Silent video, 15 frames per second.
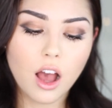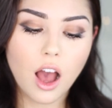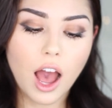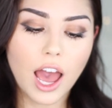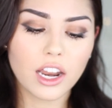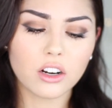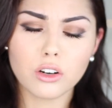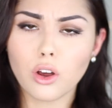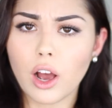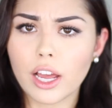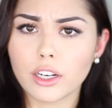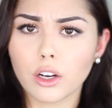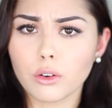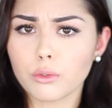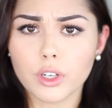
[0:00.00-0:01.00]
I don't know, I
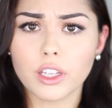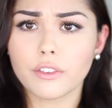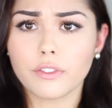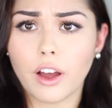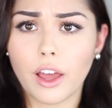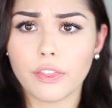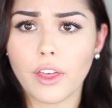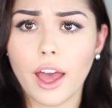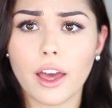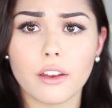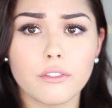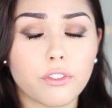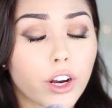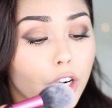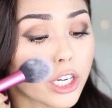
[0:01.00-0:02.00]
don't really find that
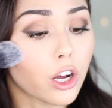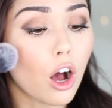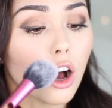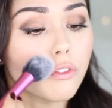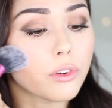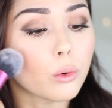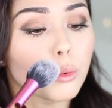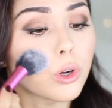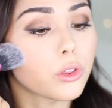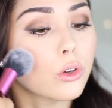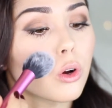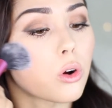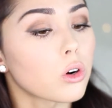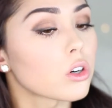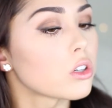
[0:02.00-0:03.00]
very often with
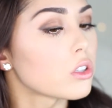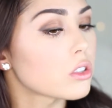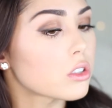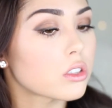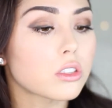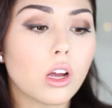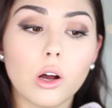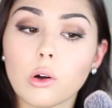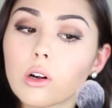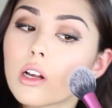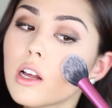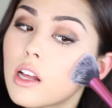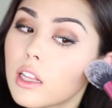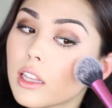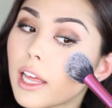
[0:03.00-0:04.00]
corals. So
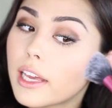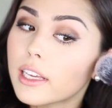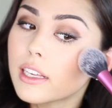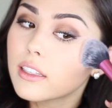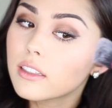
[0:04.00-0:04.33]
like